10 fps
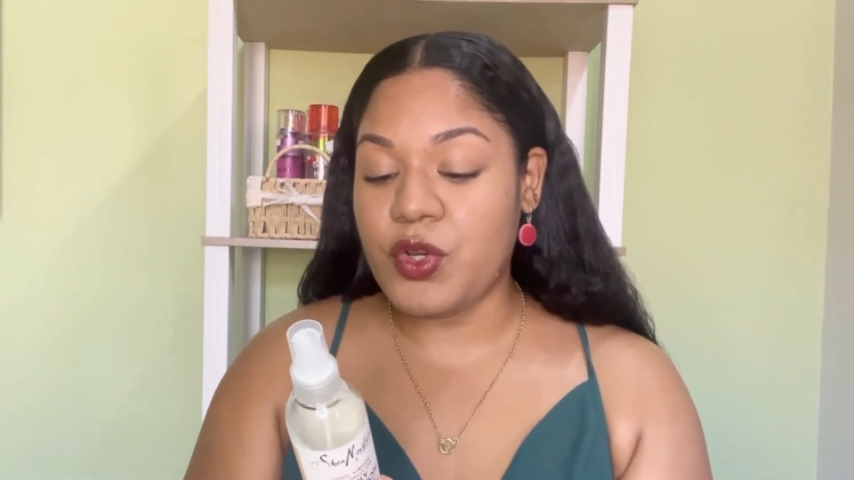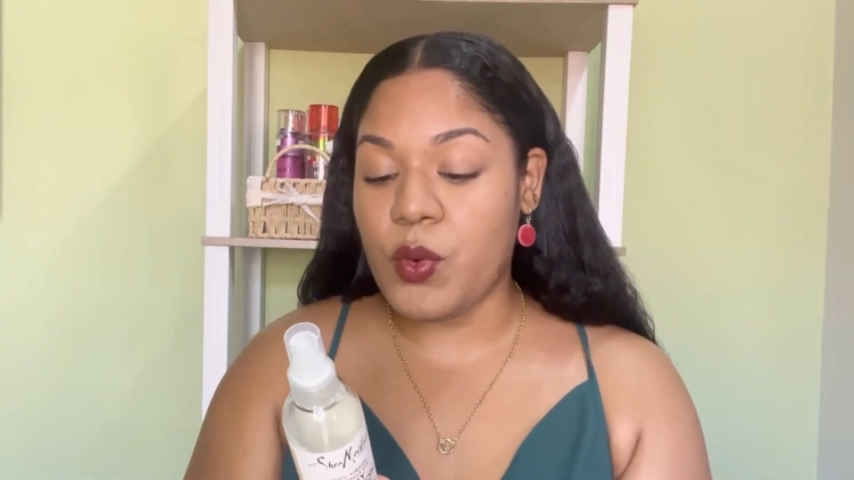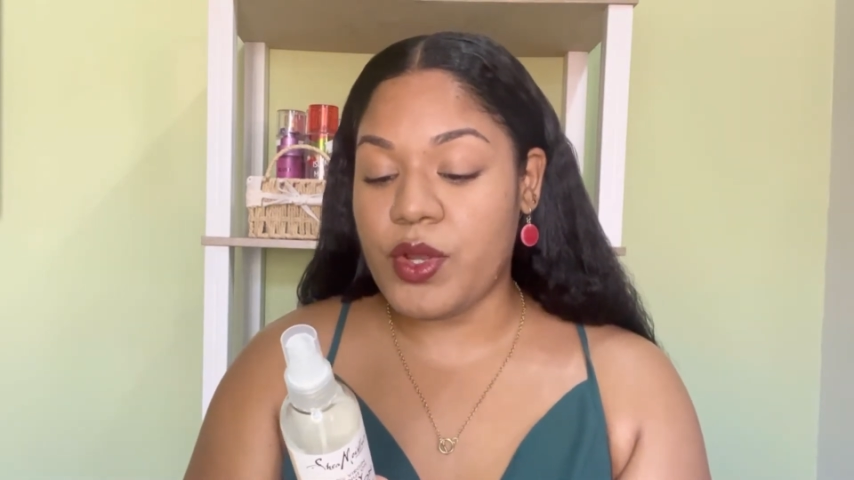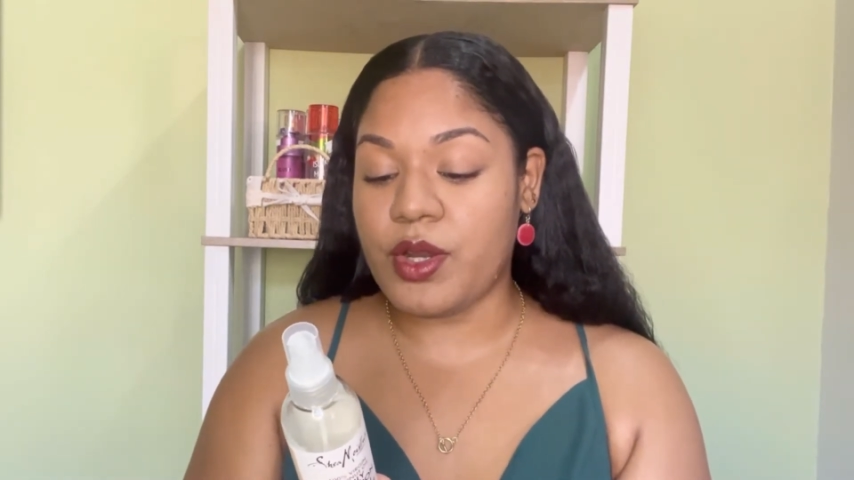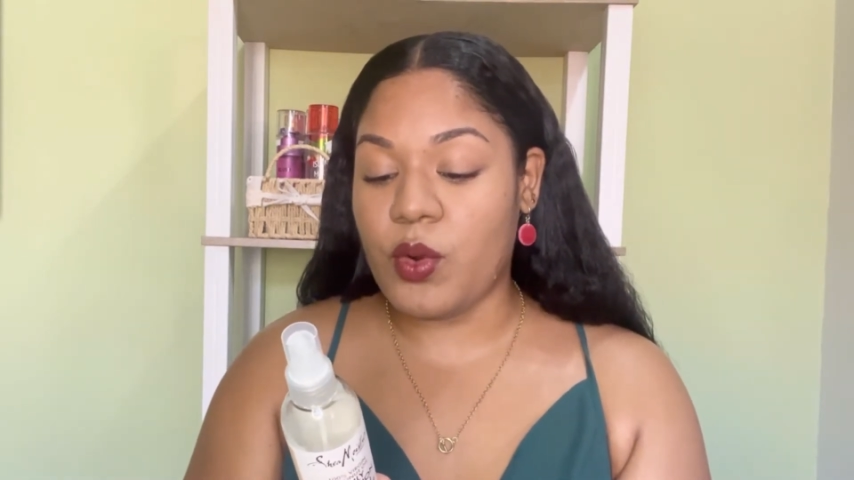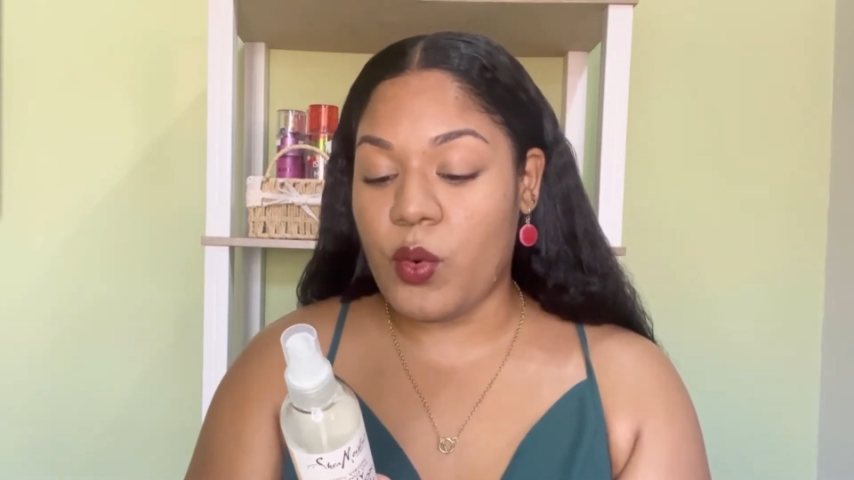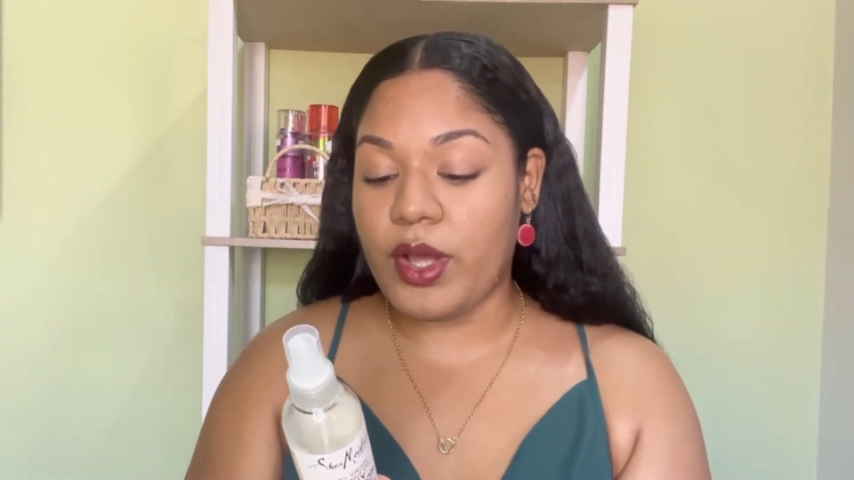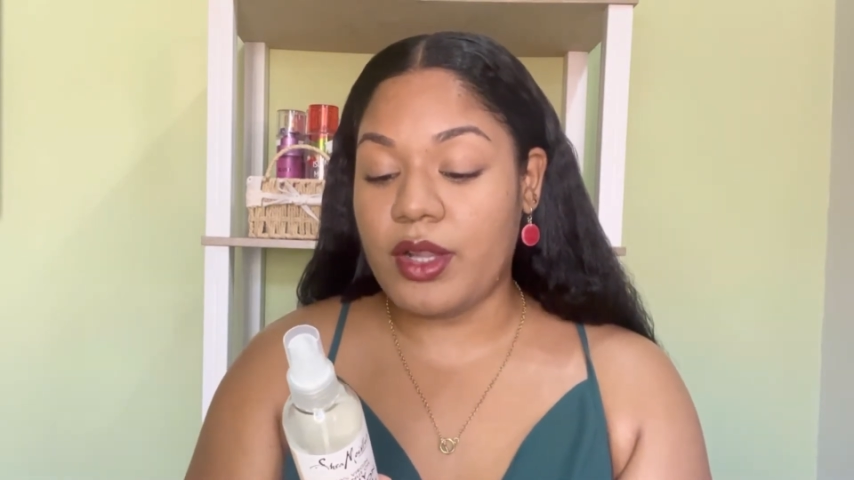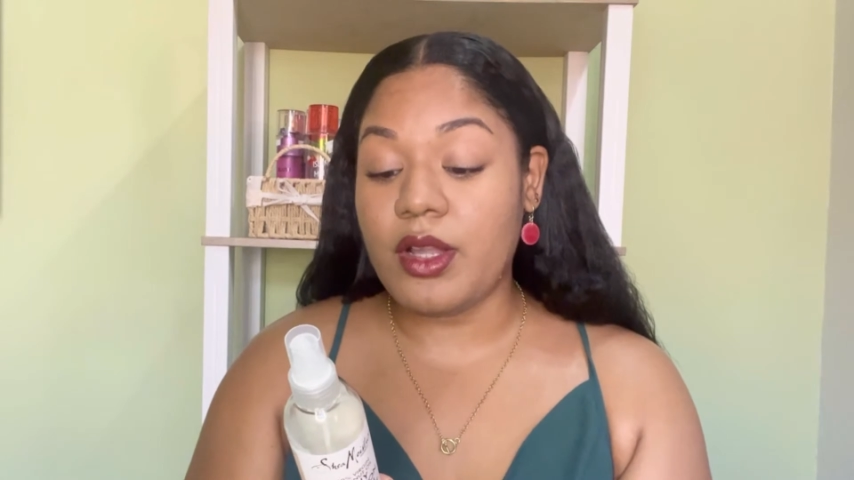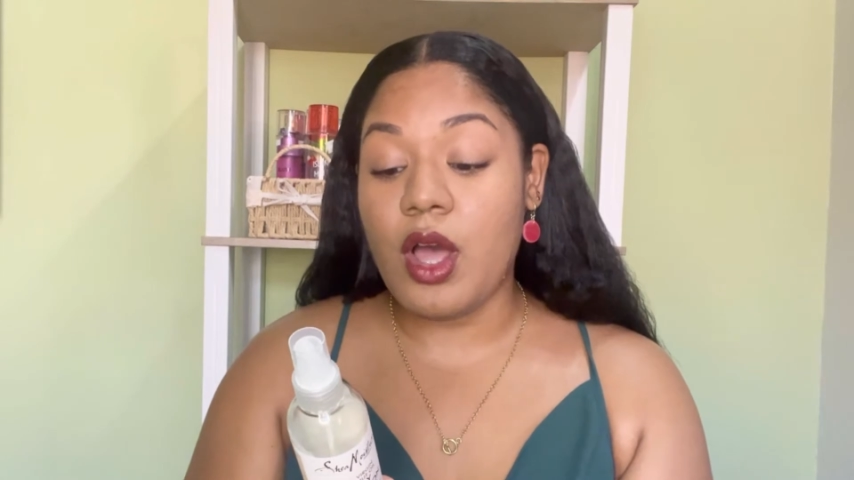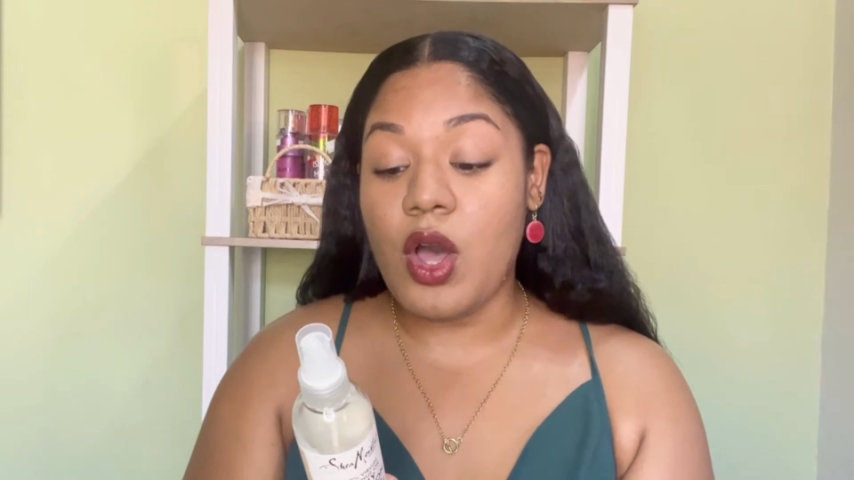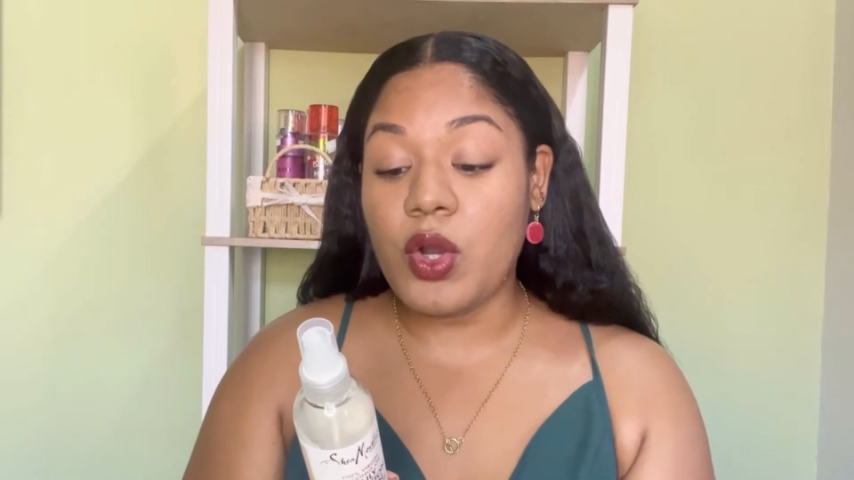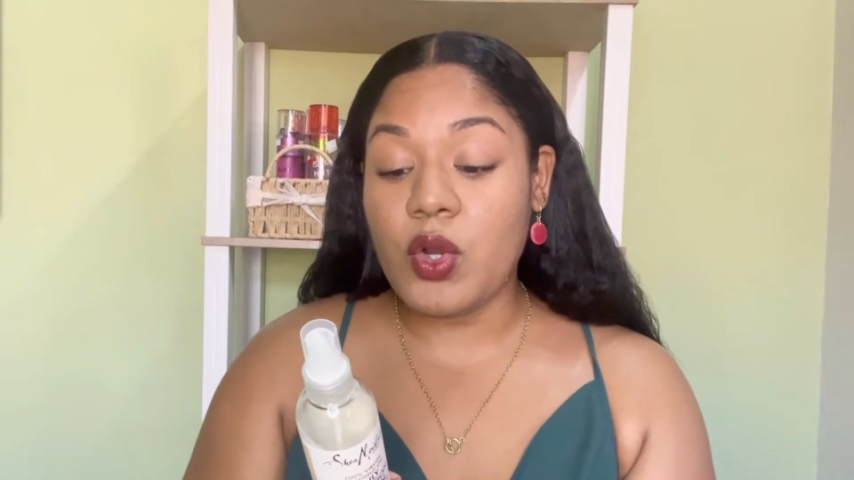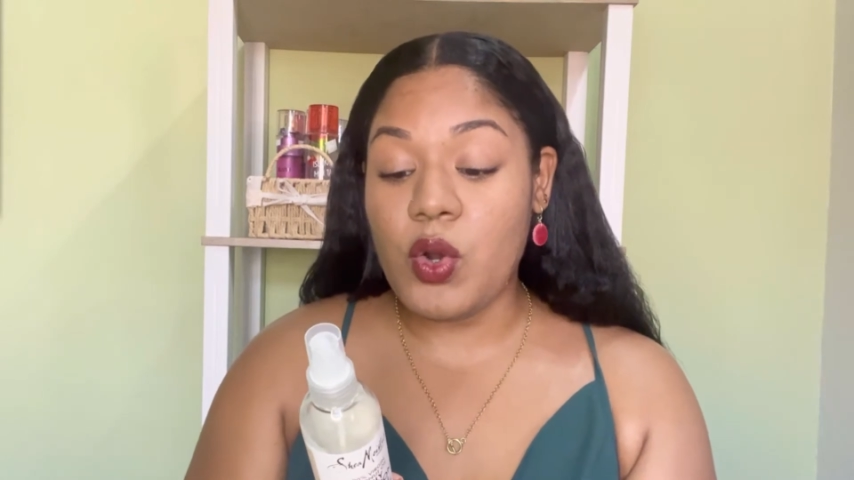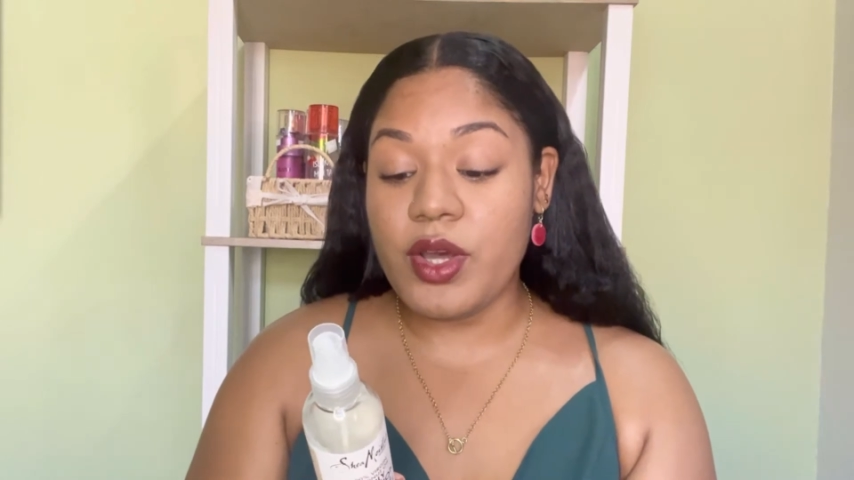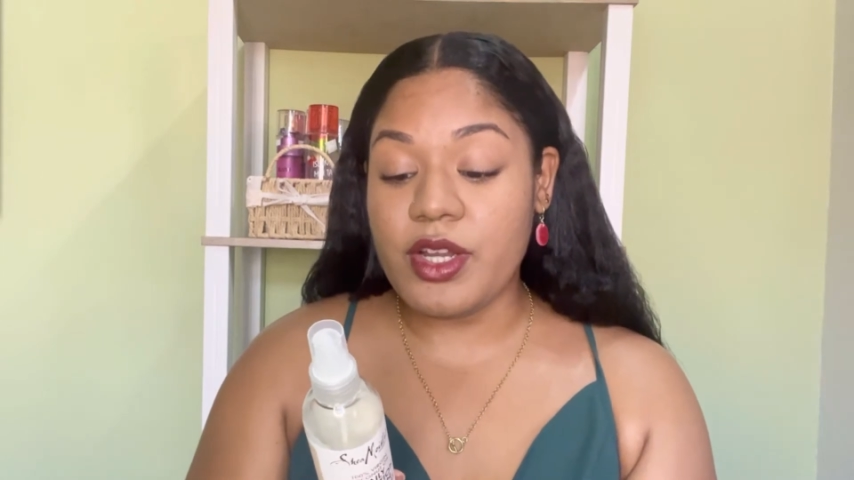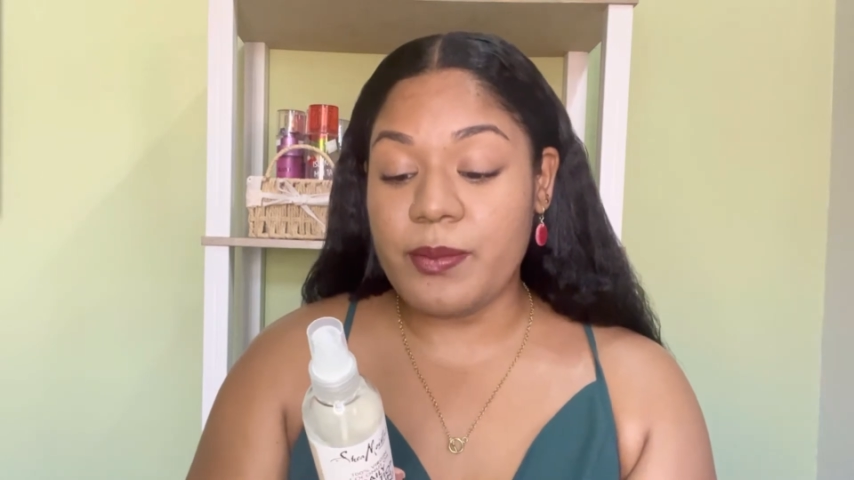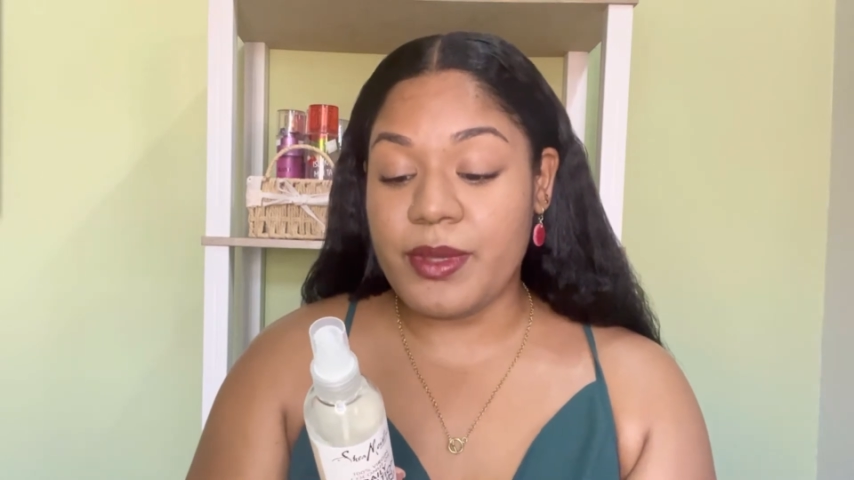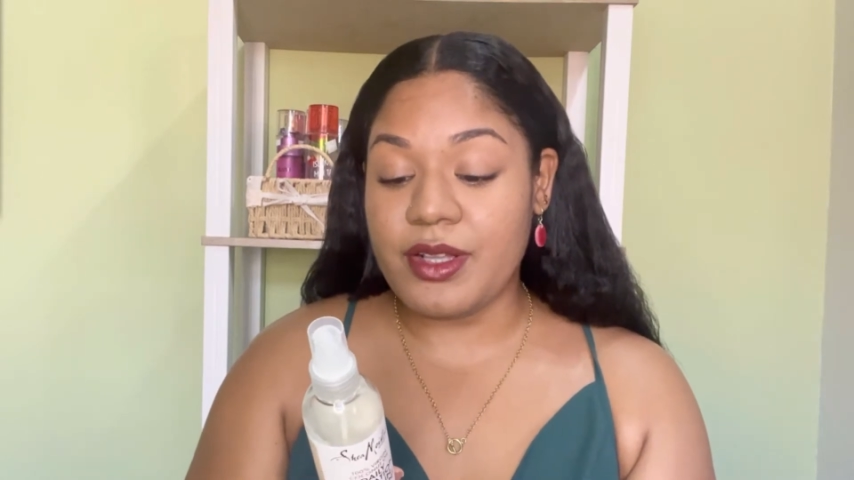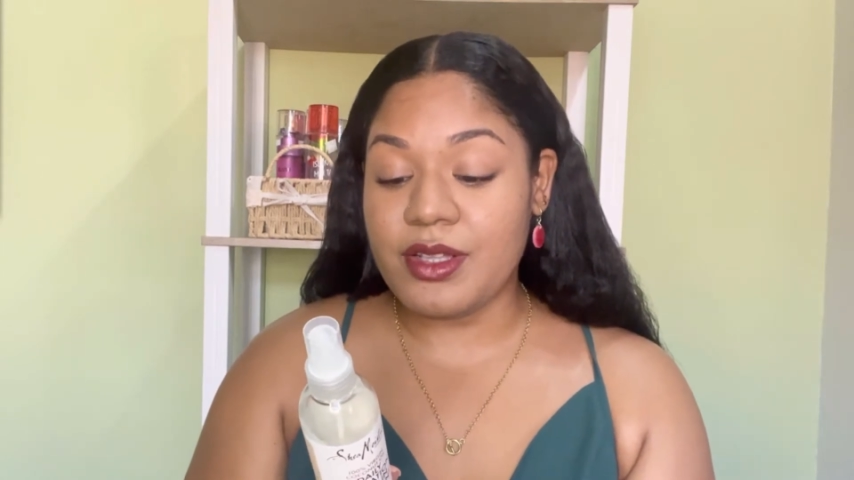coconut oil,
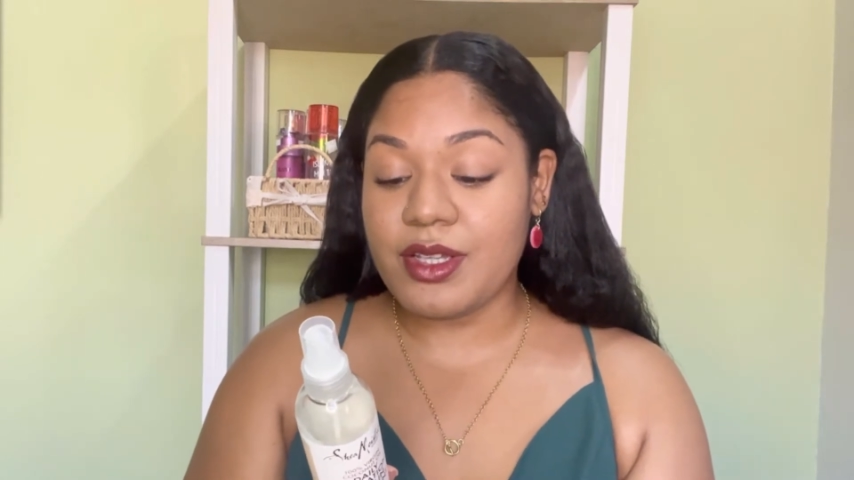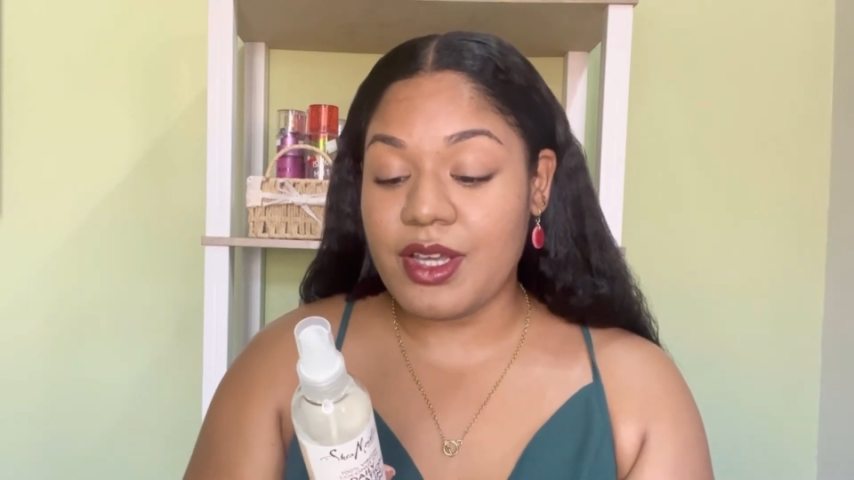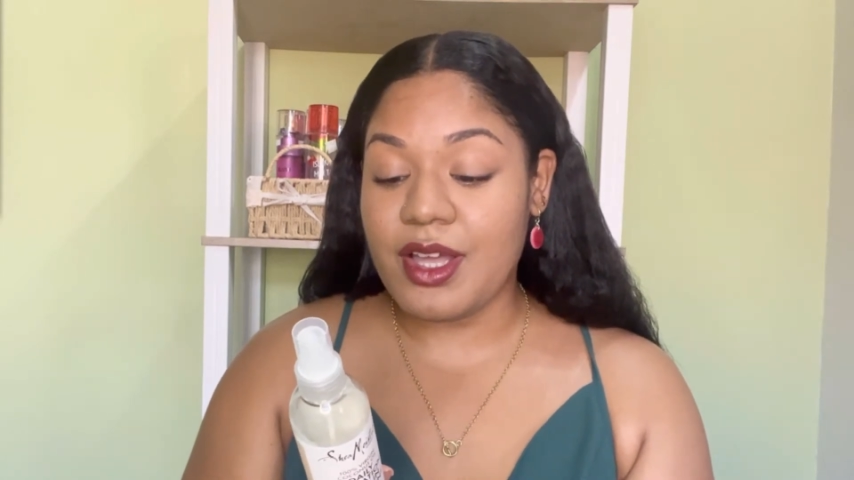coconut milk,